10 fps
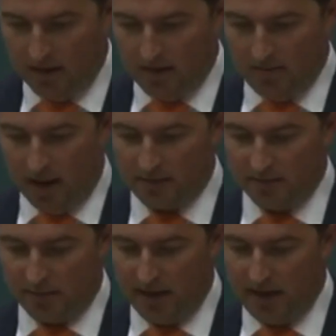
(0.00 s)
Madam
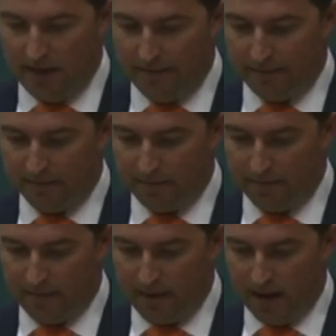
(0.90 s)
Speaker,
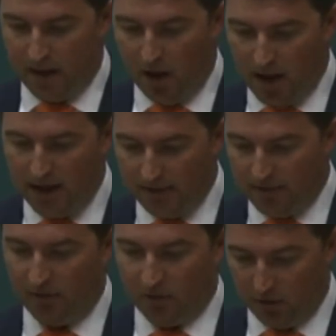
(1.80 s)
I lived
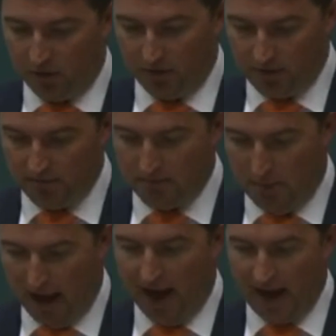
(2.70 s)
through
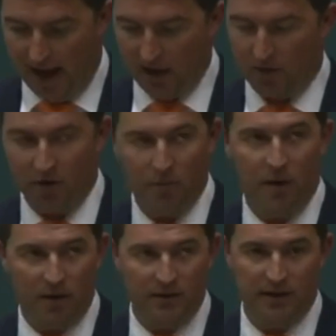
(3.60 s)
bad alcohol
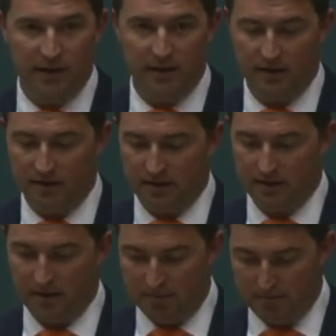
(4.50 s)
policy
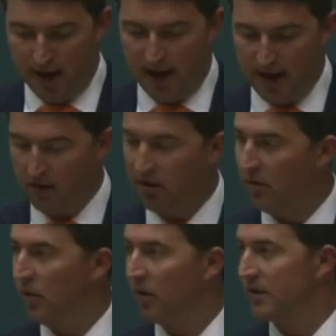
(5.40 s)
by
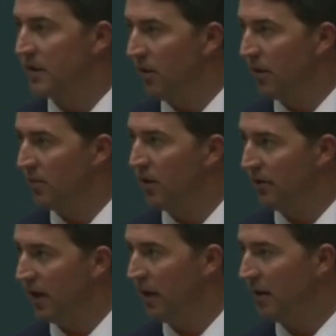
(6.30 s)
the
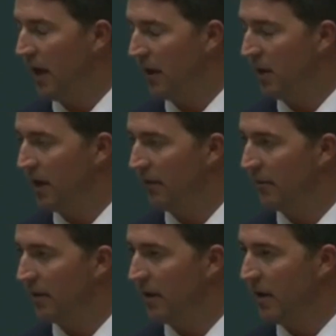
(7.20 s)
previous Labor
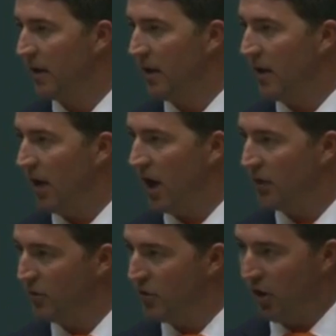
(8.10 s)
government. I do
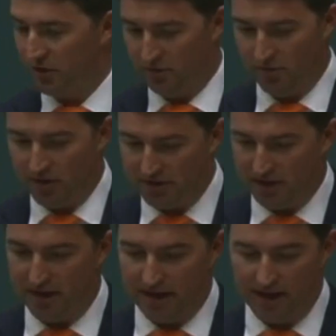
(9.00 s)
not want to see
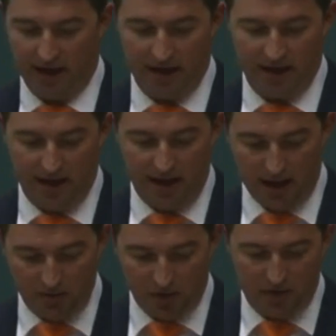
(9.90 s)
that again, and
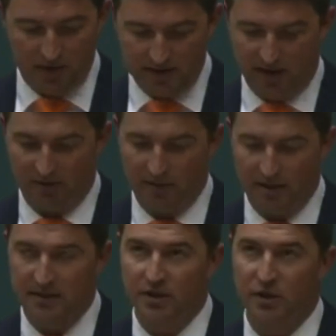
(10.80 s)
what this government
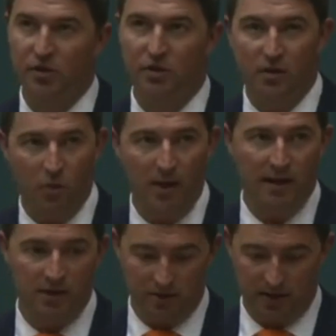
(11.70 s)
is ensuring we are
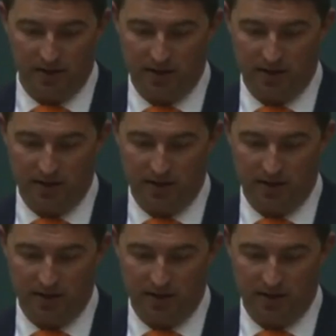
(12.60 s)
doing